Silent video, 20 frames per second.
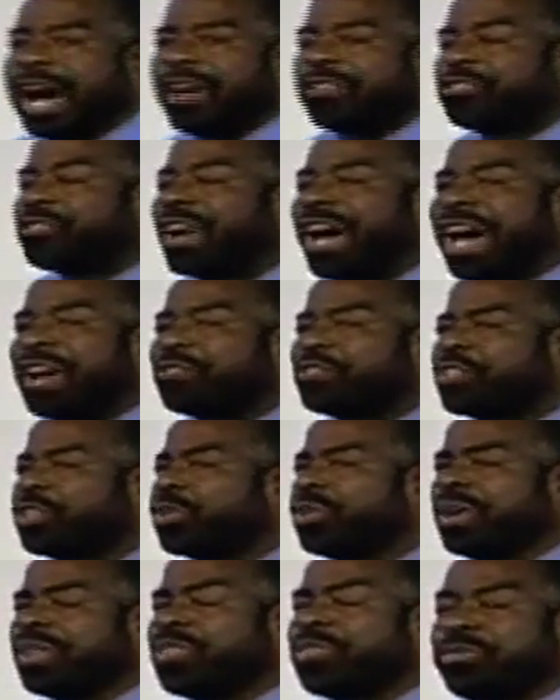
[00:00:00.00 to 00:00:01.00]
I would drive
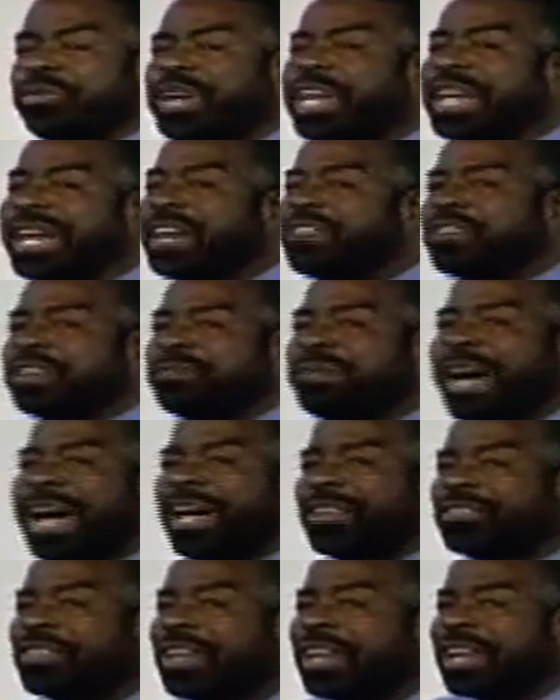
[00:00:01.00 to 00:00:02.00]
200 and 300
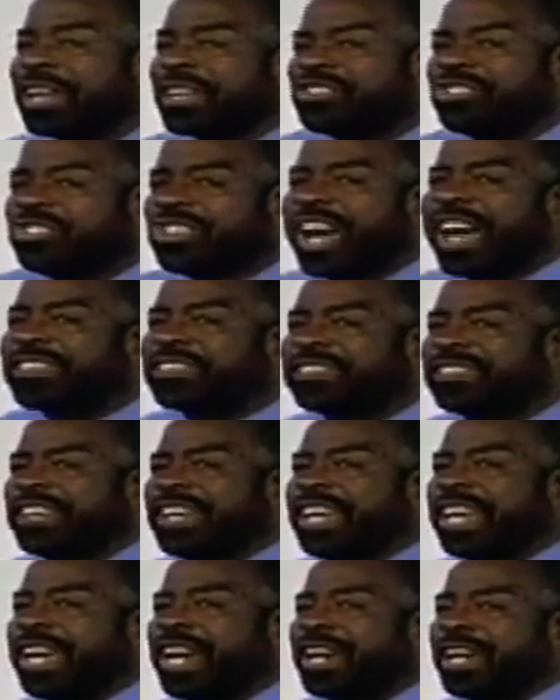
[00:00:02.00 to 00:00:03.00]
miles just
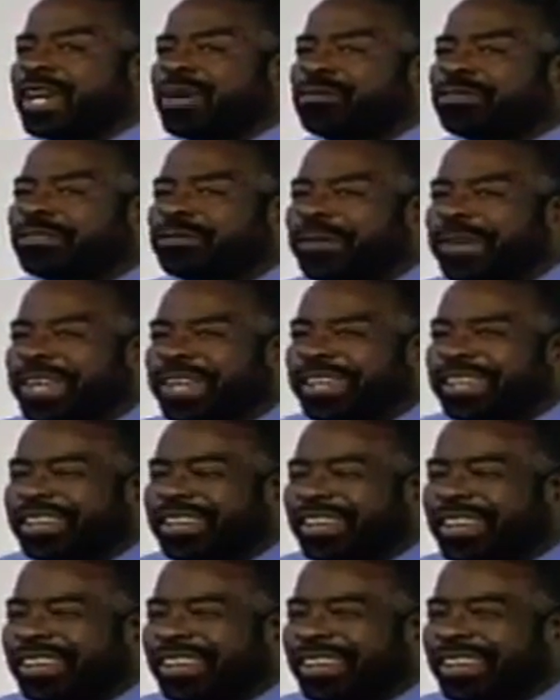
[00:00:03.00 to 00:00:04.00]
to hear him
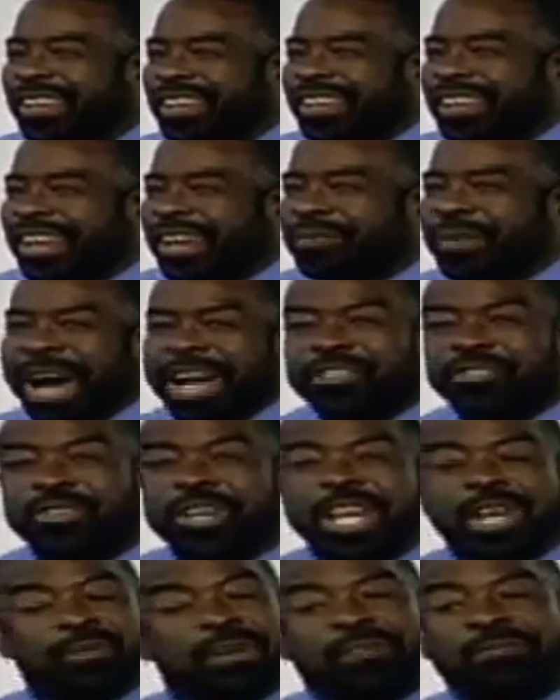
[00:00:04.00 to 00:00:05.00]
speak. And my
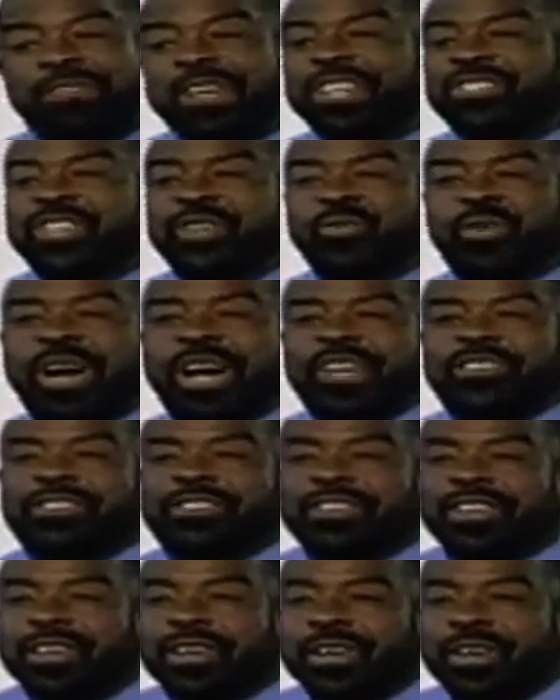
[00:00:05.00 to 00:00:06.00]
dream and vision
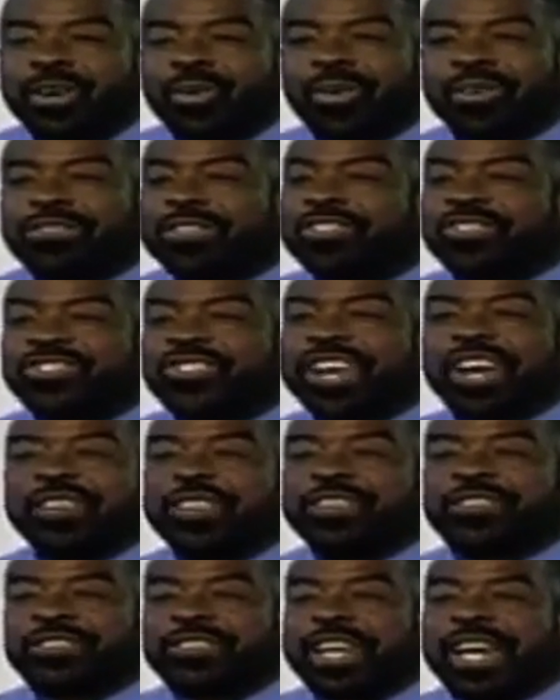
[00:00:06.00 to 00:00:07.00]
was to share
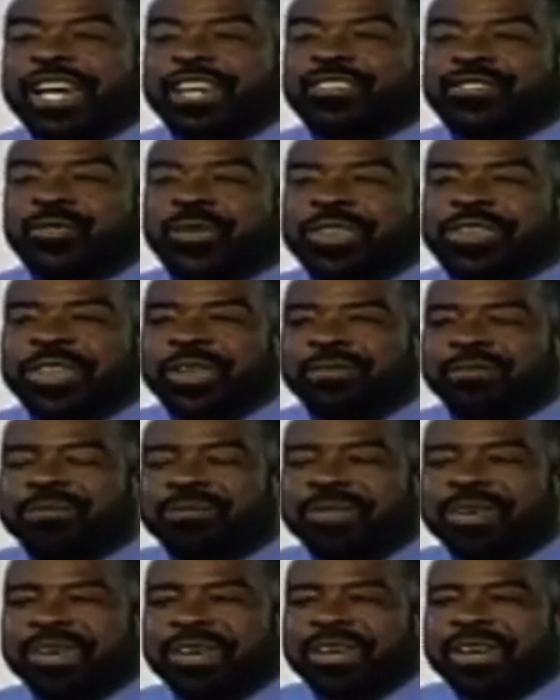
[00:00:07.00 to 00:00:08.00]
the stage with him.
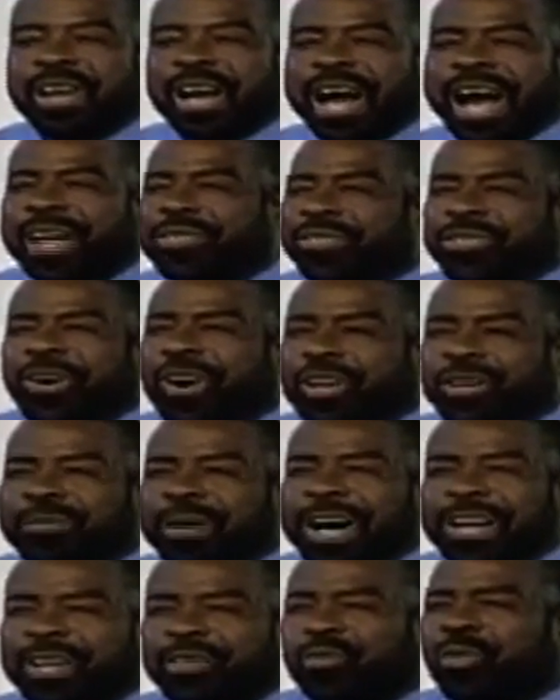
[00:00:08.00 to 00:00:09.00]
I thought
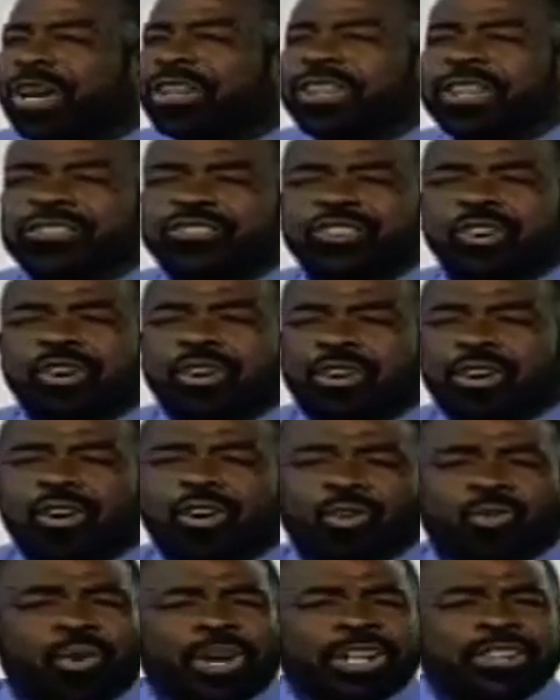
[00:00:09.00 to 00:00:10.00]
about it. What is your
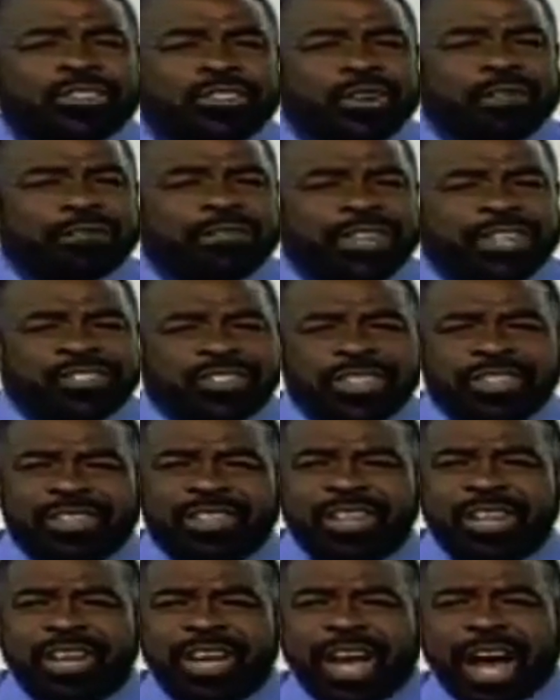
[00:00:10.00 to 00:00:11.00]
goal? What is your vision?
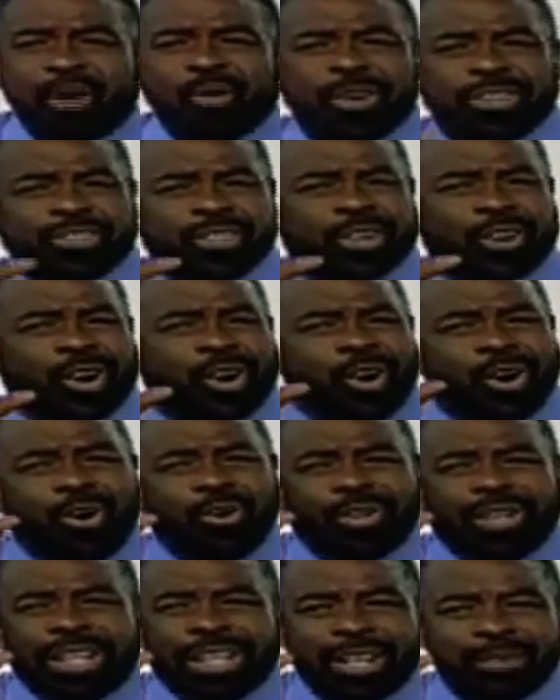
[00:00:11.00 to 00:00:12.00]
I want you to
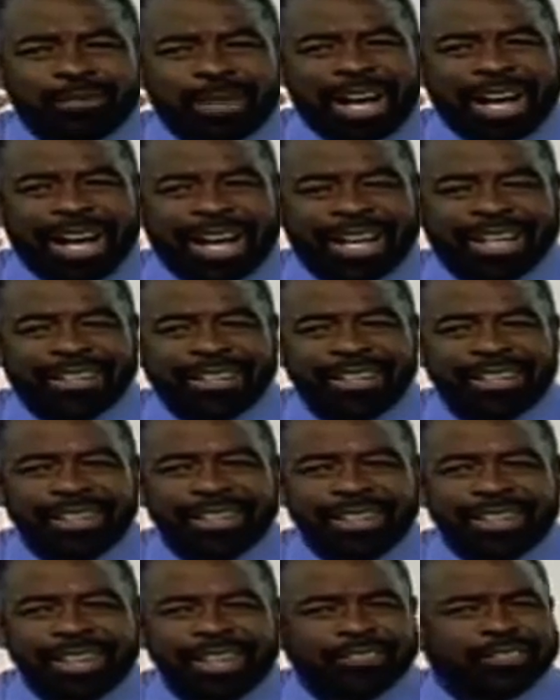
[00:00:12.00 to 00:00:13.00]
hold it in mind.
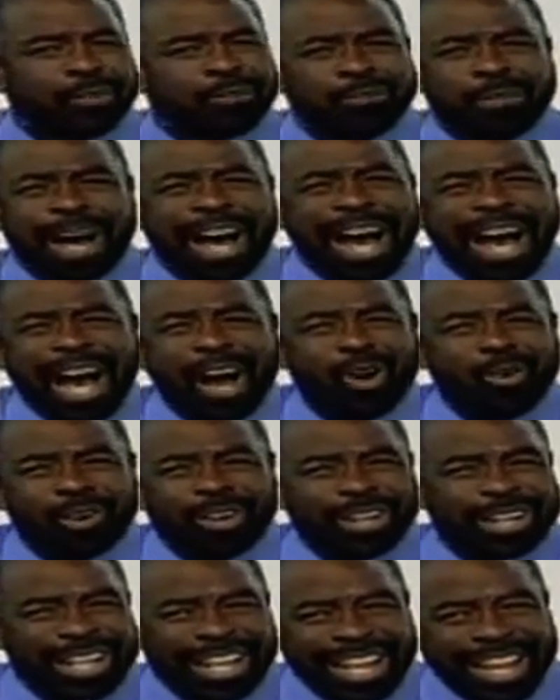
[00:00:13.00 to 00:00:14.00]
There's some
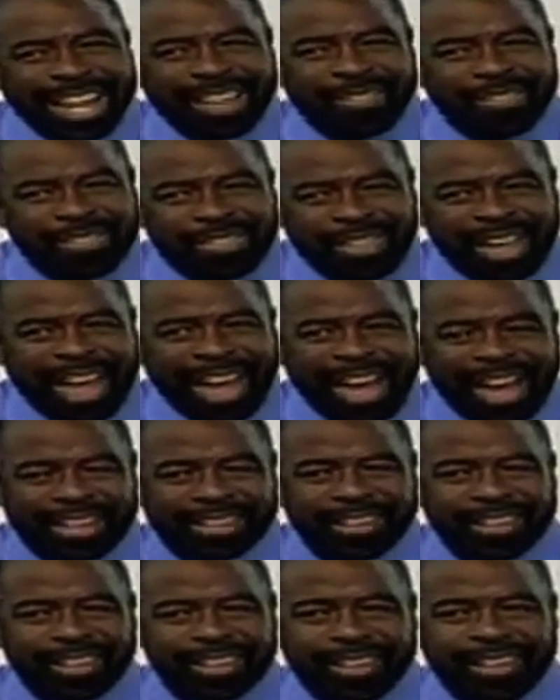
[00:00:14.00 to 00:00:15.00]
power in
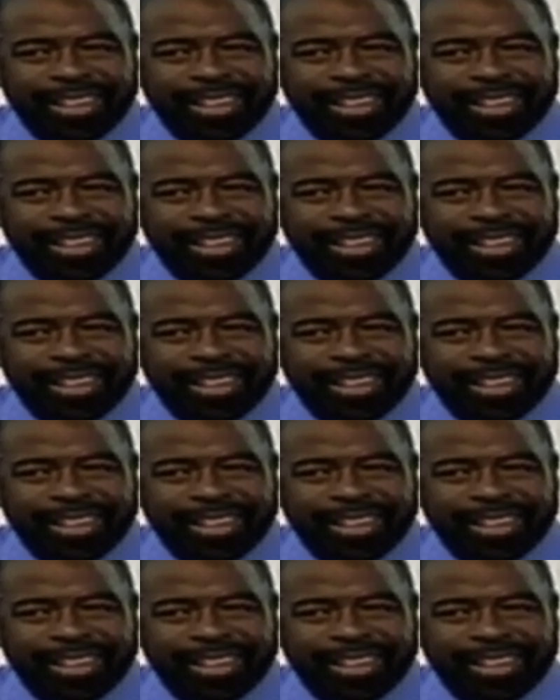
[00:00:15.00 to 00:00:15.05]
that.